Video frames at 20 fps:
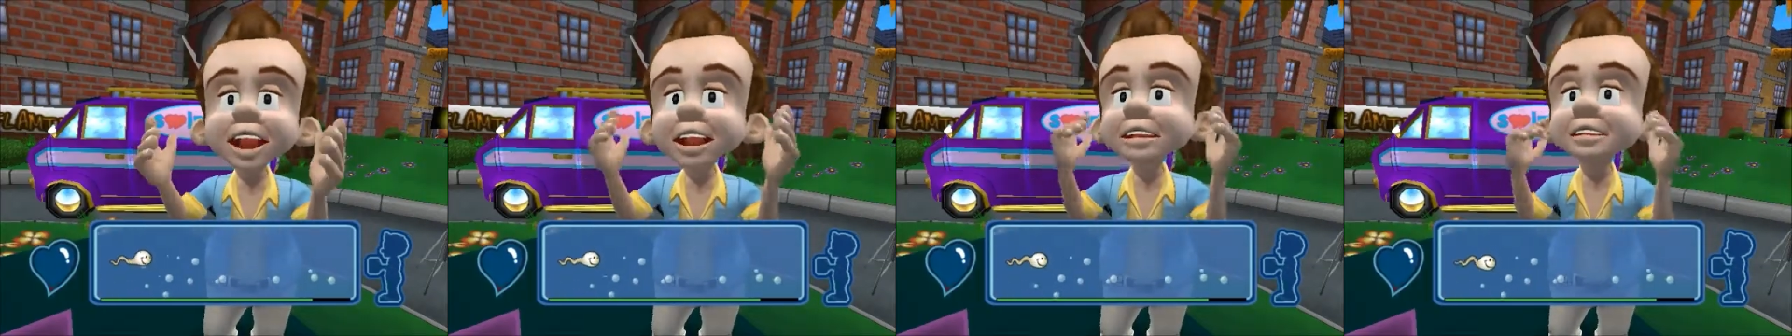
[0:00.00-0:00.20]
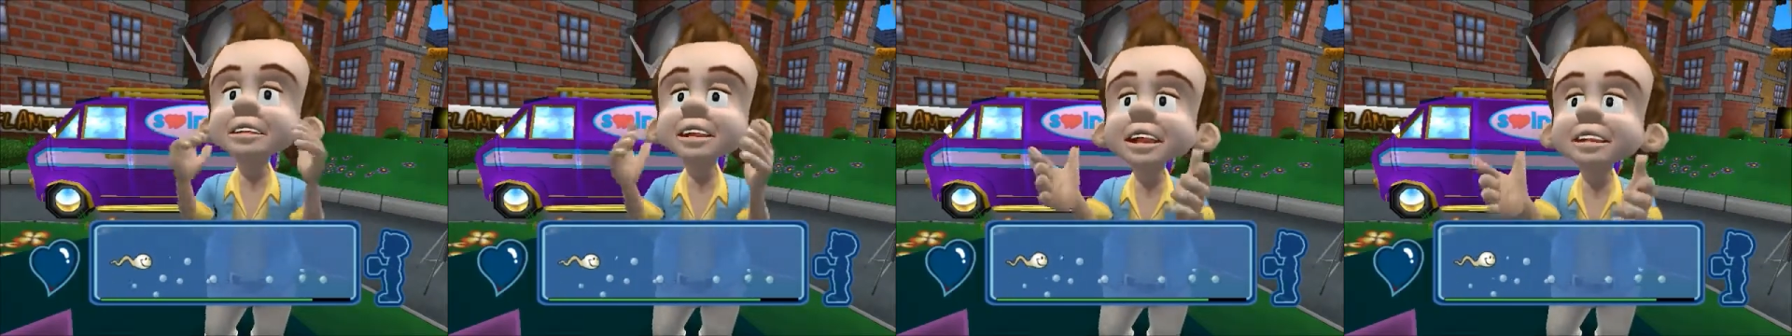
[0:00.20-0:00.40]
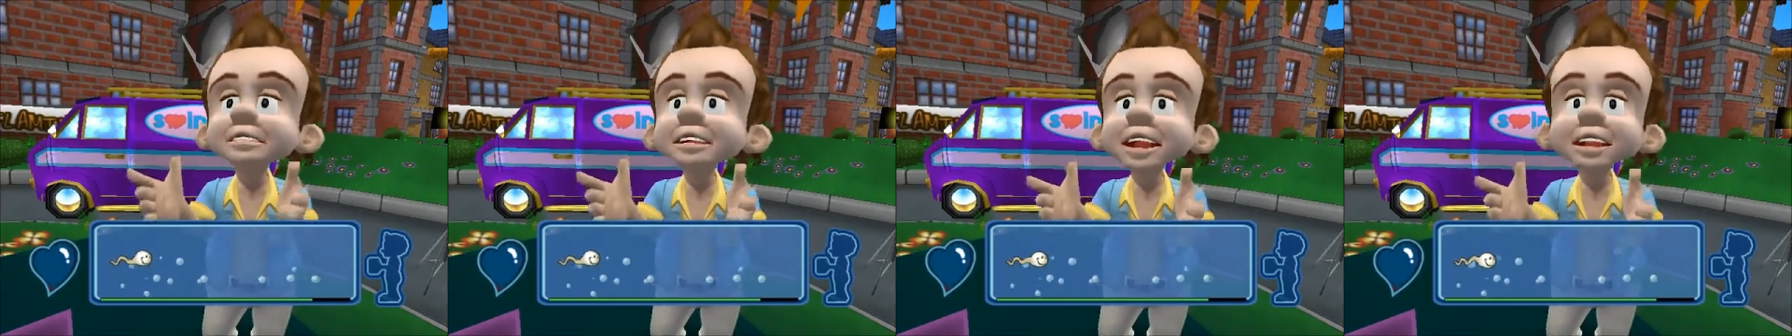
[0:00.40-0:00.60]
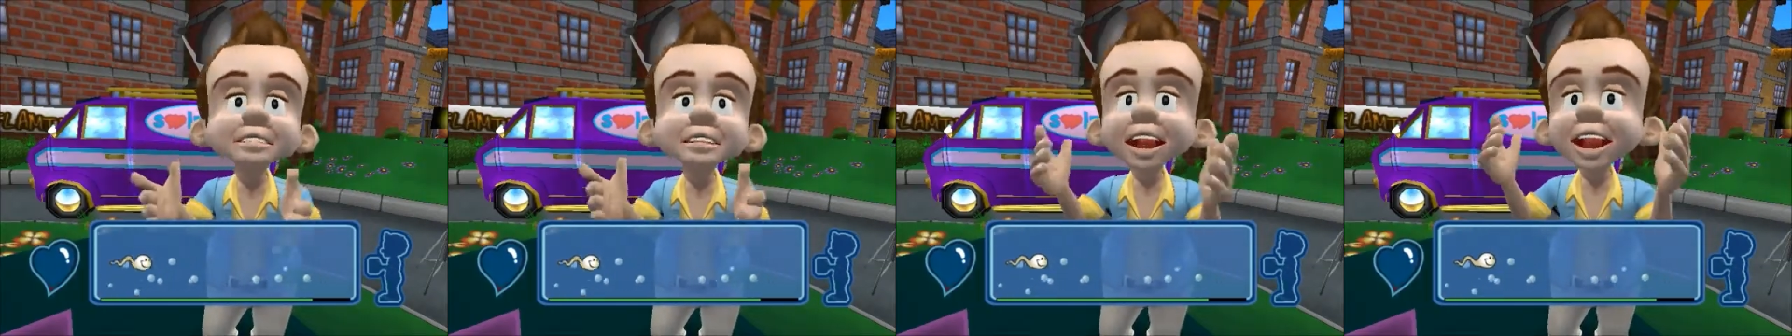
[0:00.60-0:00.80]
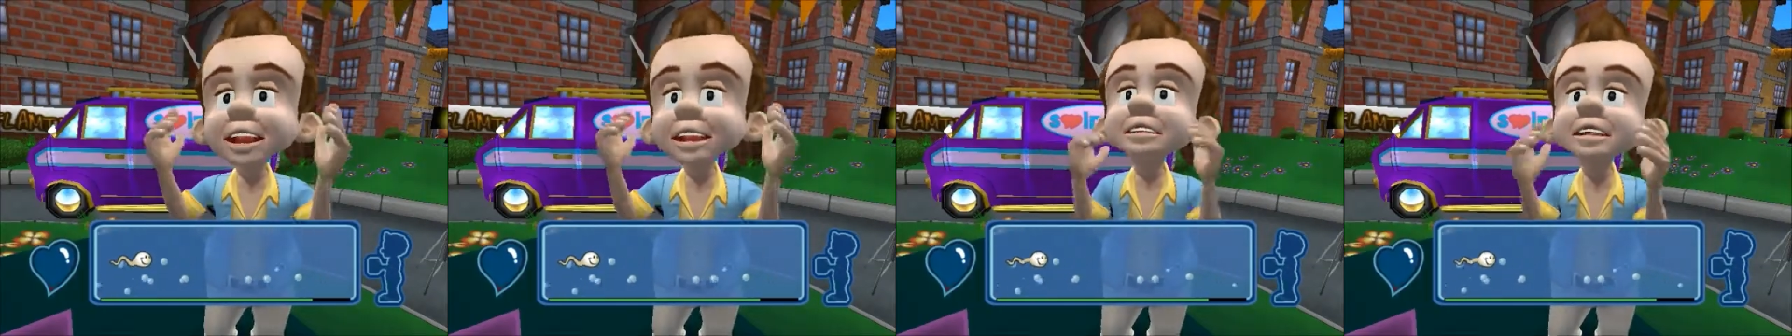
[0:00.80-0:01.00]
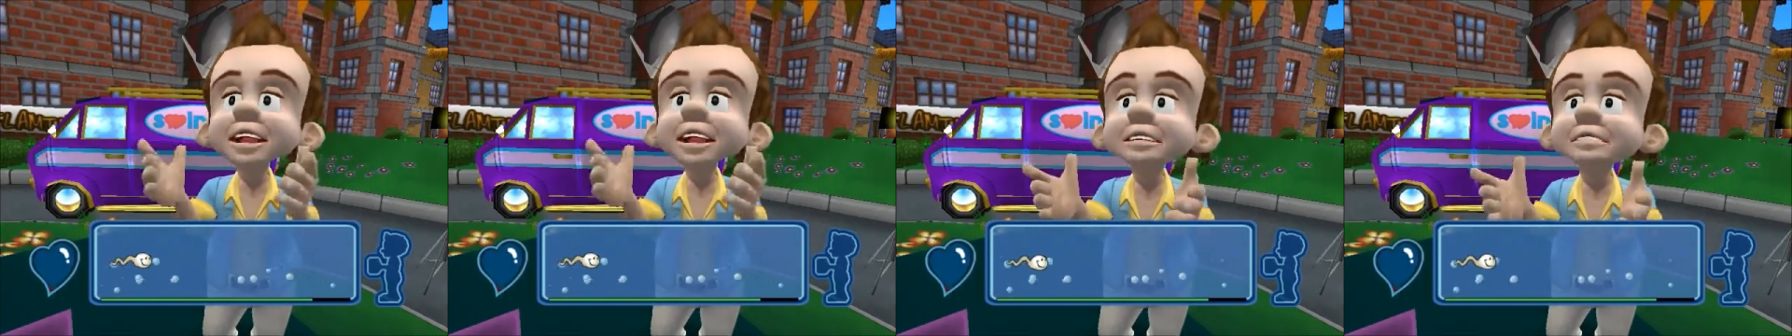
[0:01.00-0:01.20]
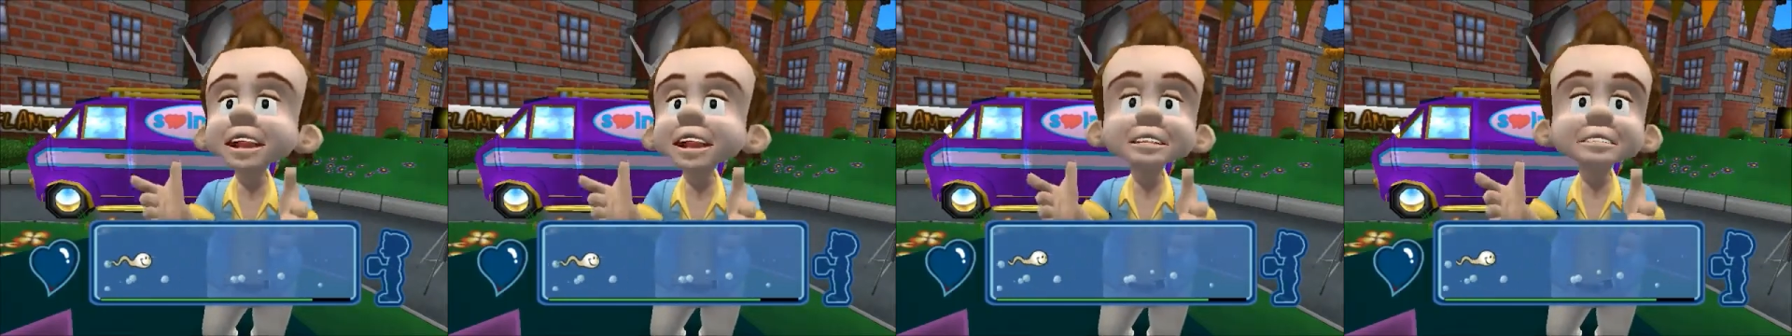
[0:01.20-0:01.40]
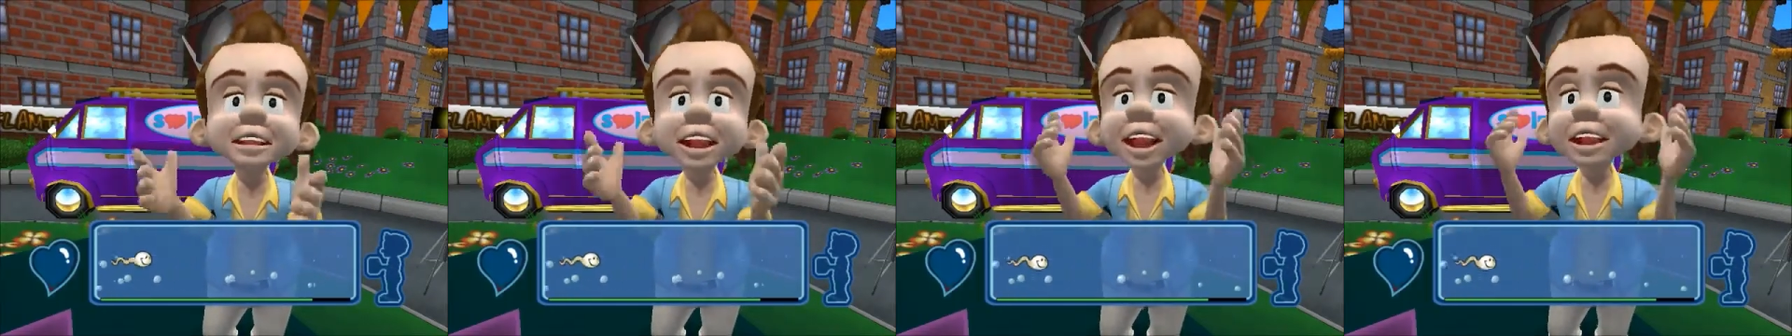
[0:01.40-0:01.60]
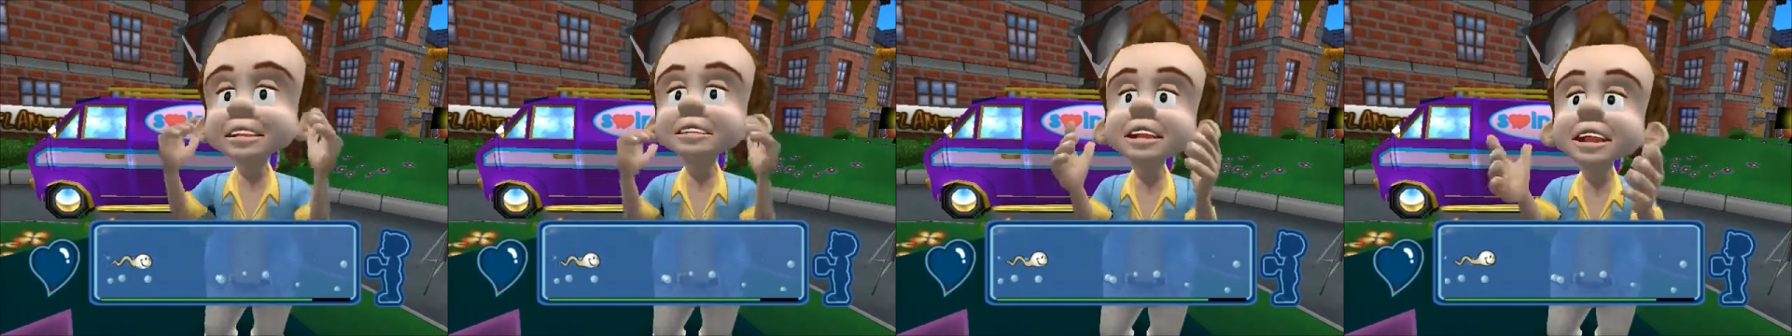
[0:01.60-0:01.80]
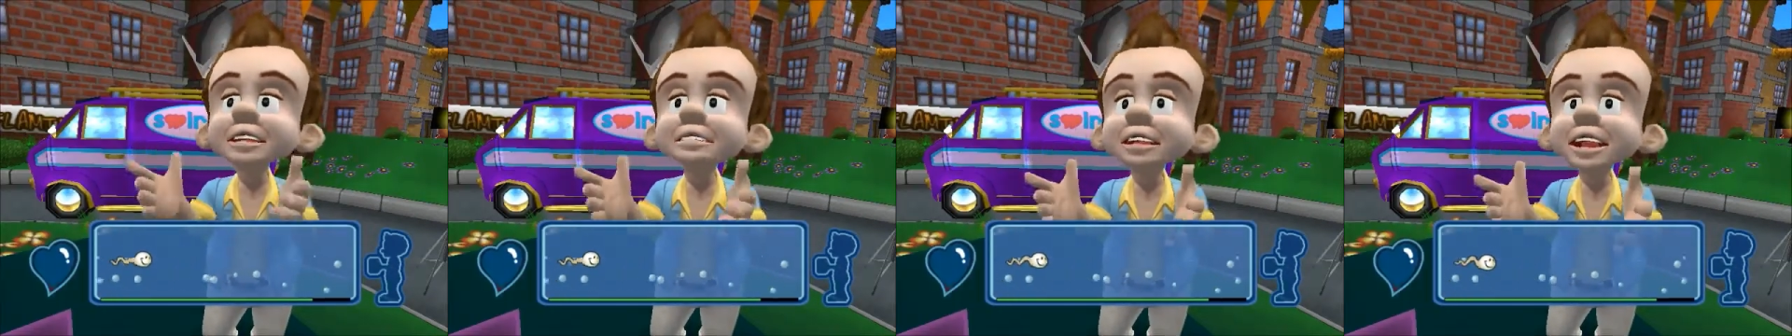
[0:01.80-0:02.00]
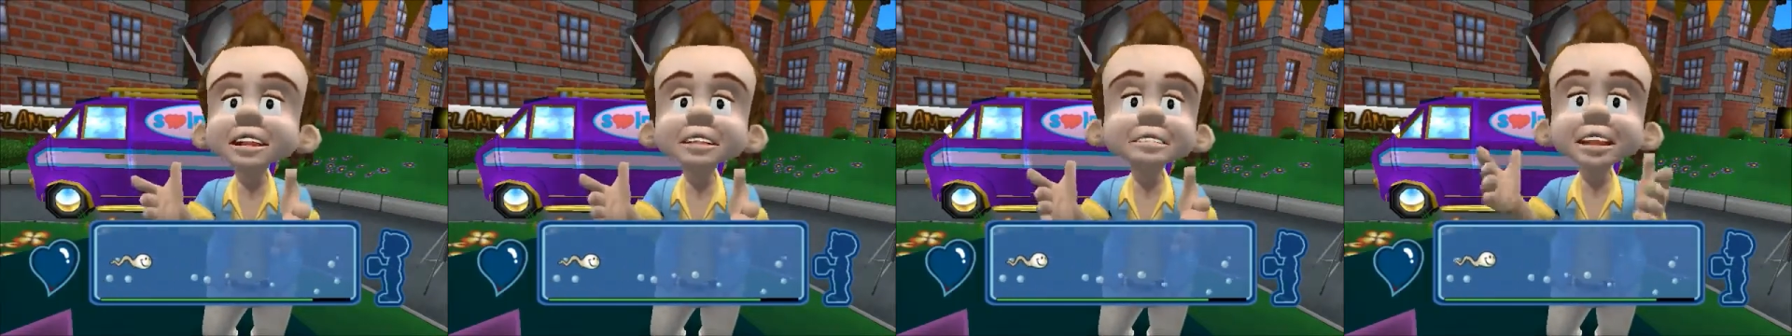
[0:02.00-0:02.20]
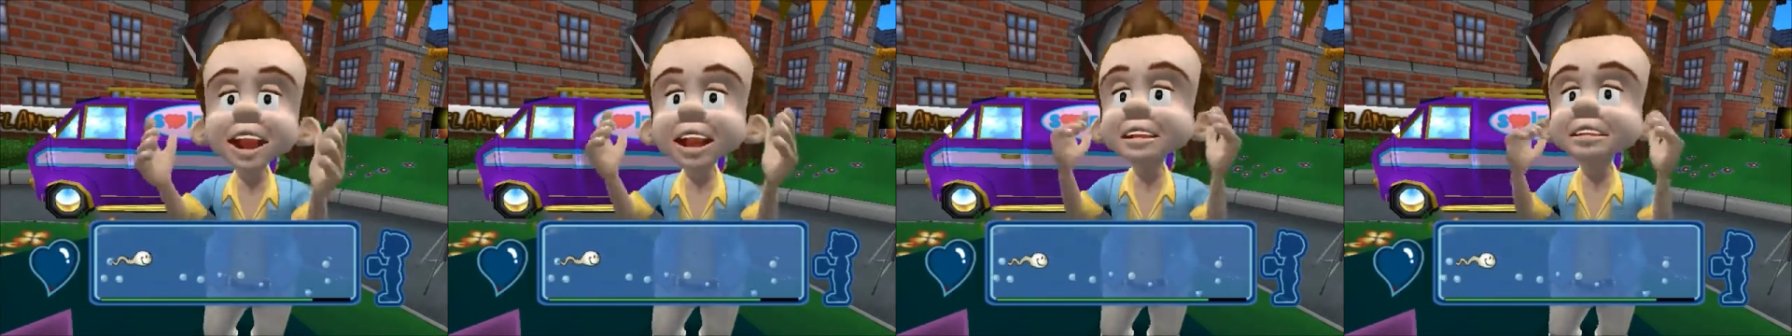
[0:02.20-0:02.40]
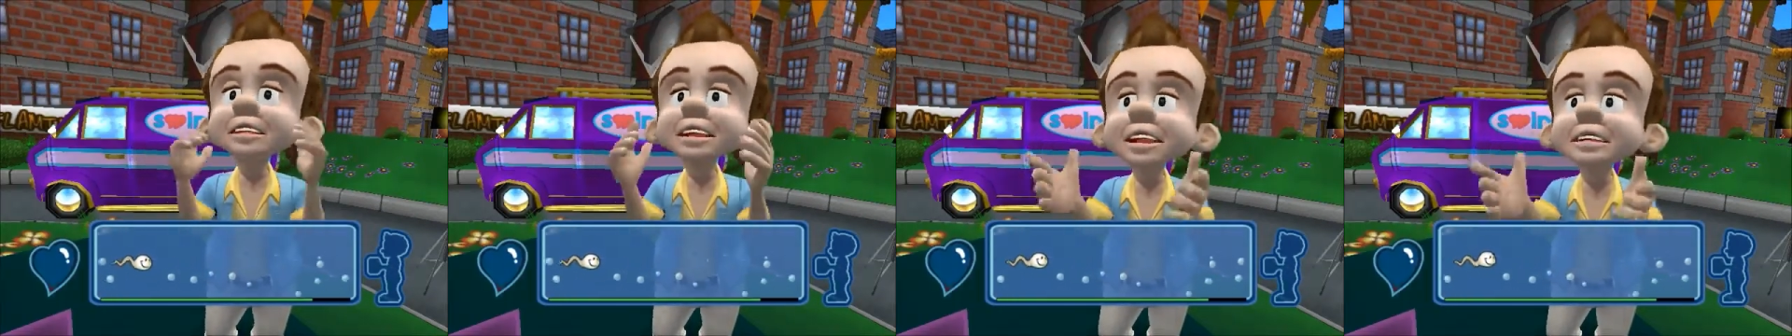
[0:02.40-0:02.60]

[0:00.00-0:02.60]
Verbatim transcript: but I actually own the crotchless panties